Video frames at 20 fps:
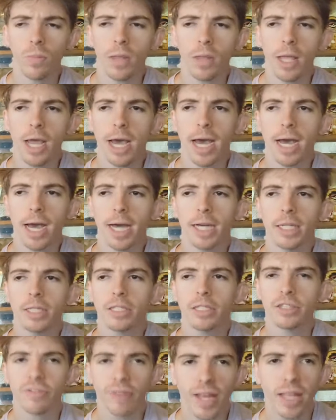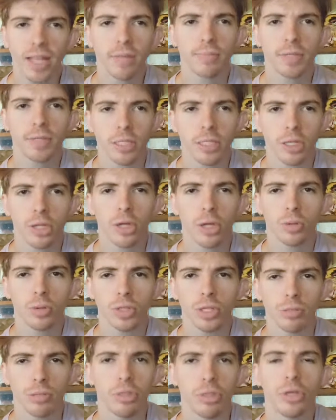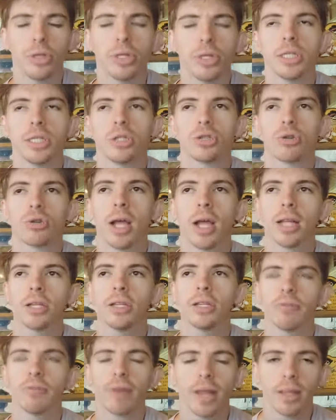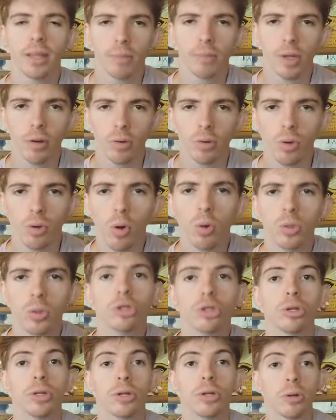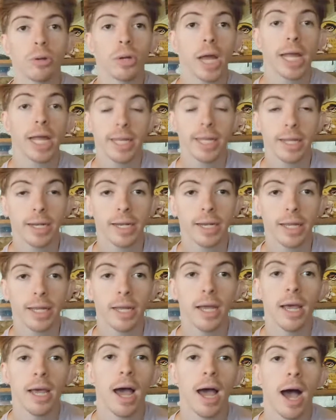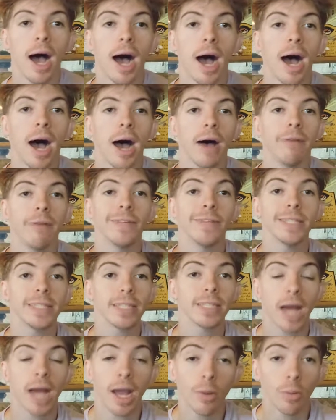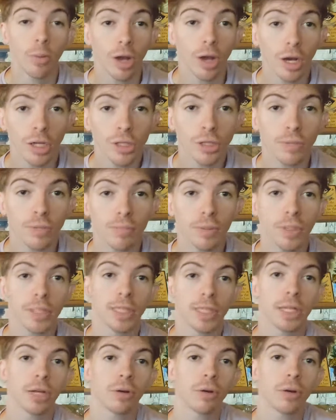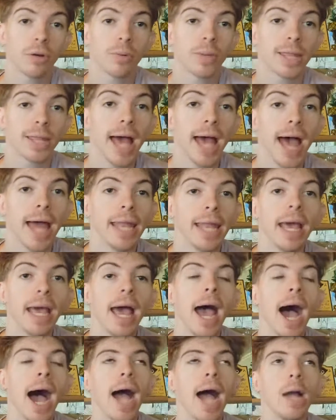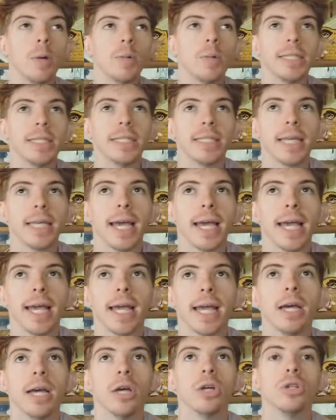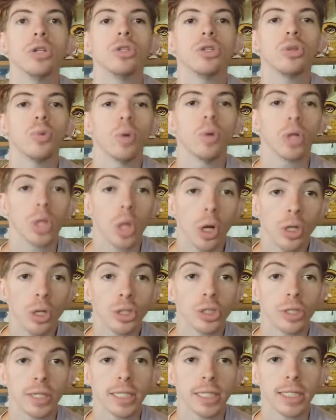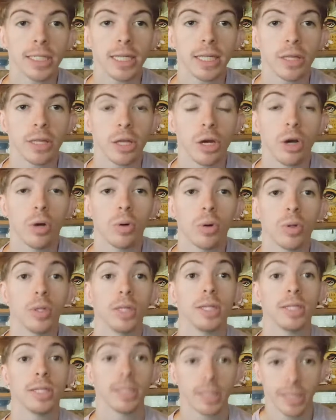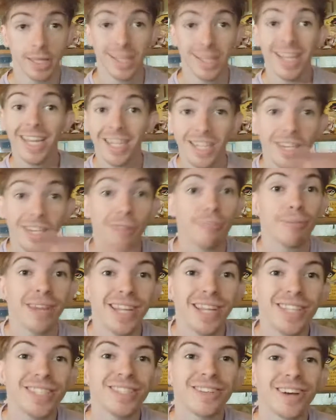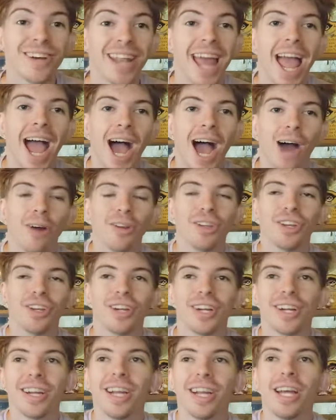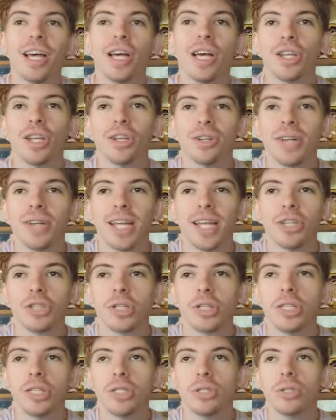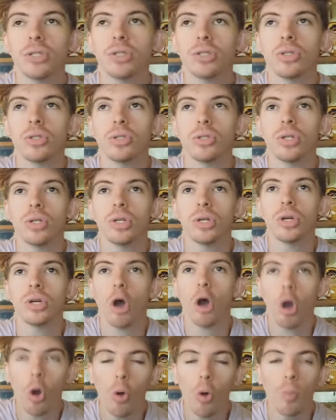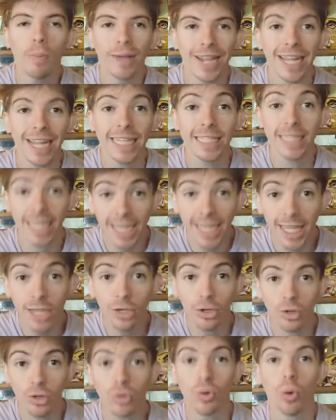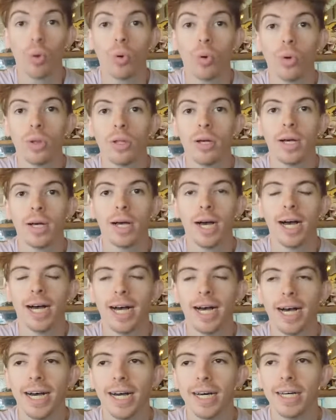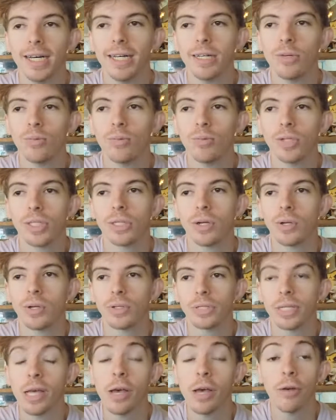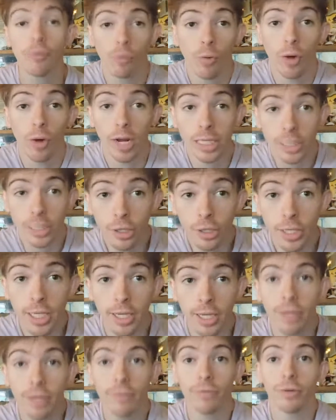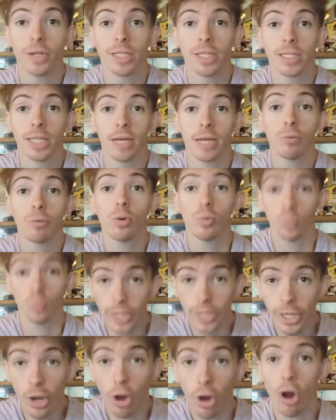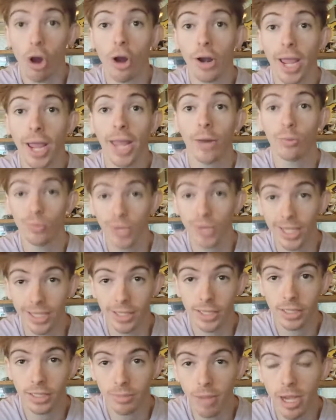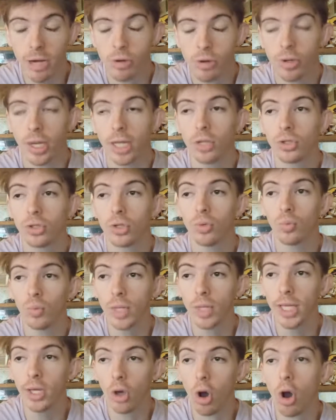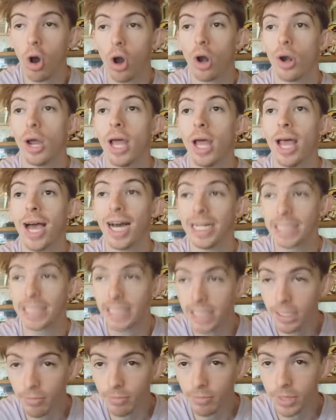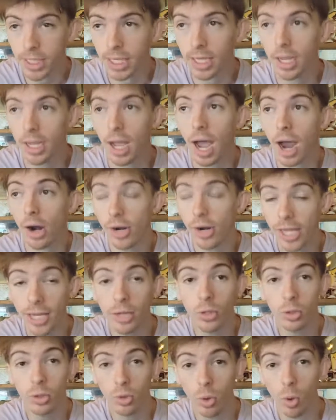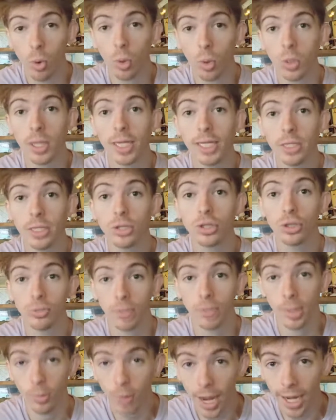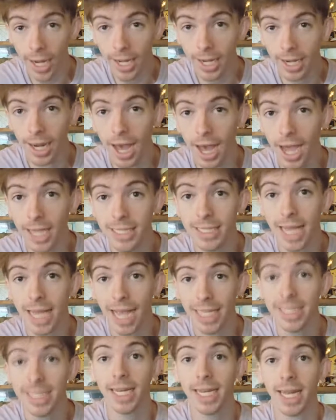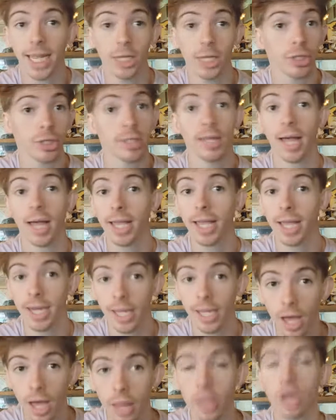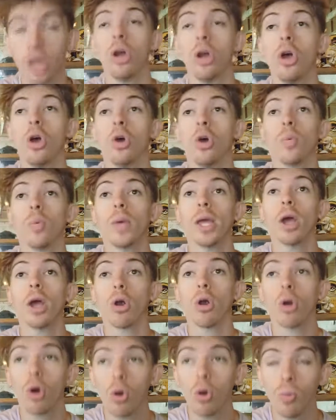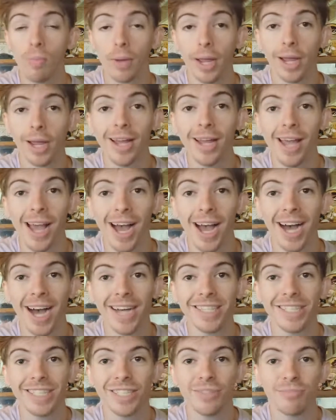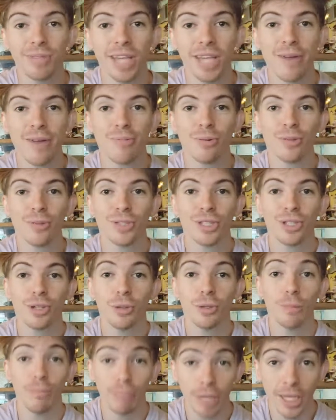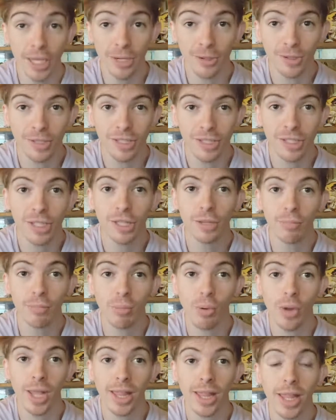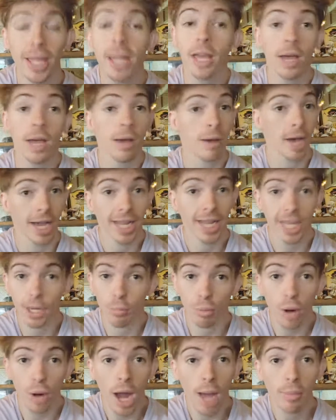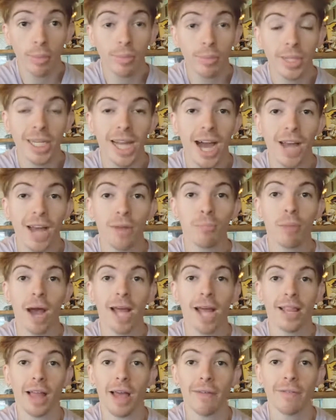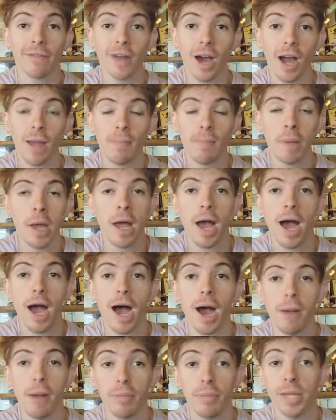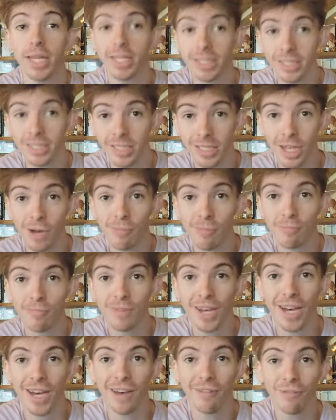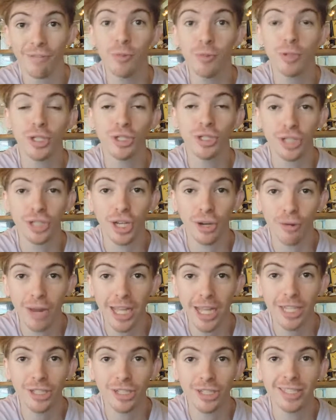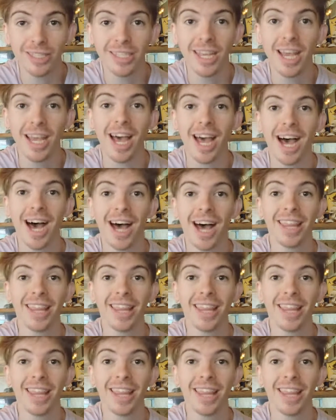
uh, develop these close communities, trying to develop their own culture and their own identity. Uh, Vincent, I 100% agree with that. I would say, to a larger extent, though, uh, it depends on how your your nation is uh, hoping its end goal uh, results. For Aeternia, for example, we are a realist micronation. We are attempting, our end goal is to be recognized as a nation like any other. We are hoping uh, to be able to build to the point that, again, probably not in my lifetime, uh, but in some uh, future generations, uh,